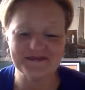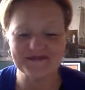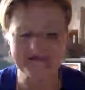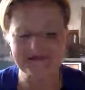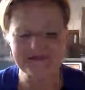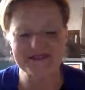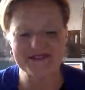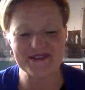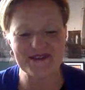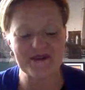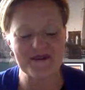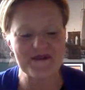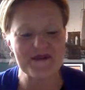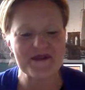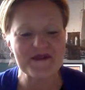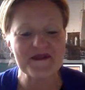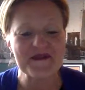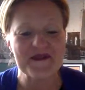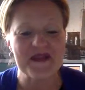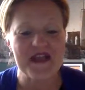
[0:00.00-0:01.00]
so
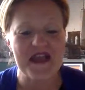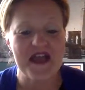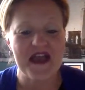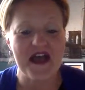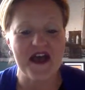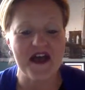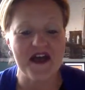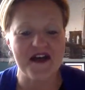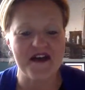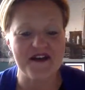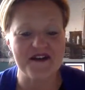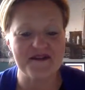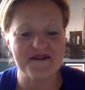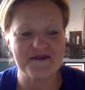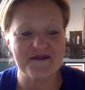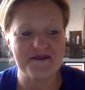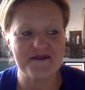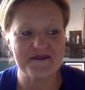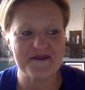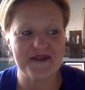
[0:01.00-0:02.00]
uh,
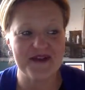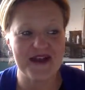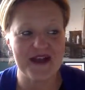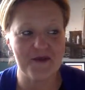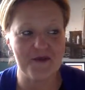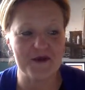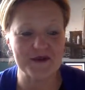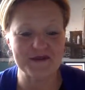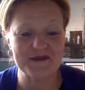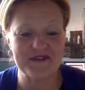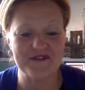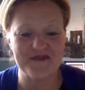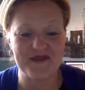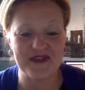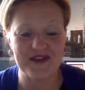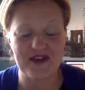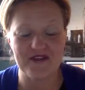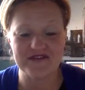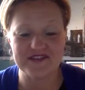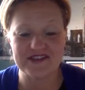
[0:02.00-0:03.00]
I walked away from that
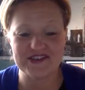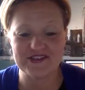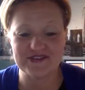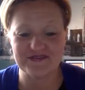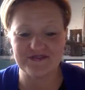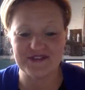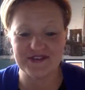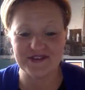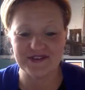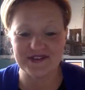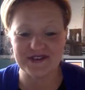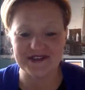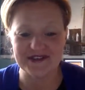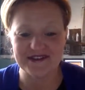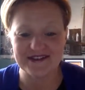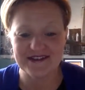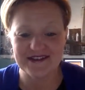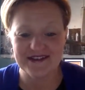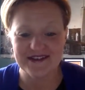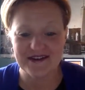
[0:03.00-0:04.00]
conversation feeling
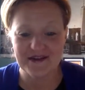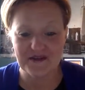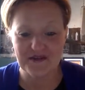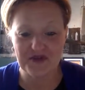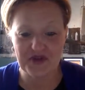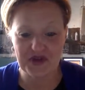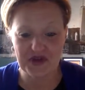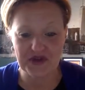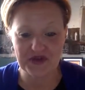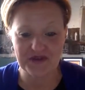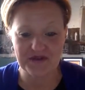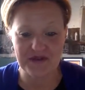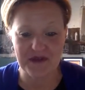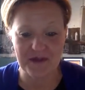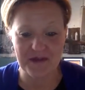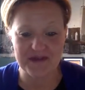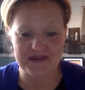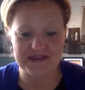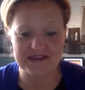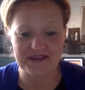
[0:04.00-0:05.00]
pretty good about
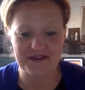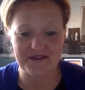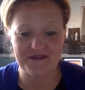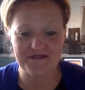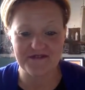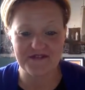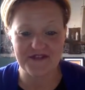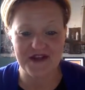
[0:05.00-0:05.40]
myself.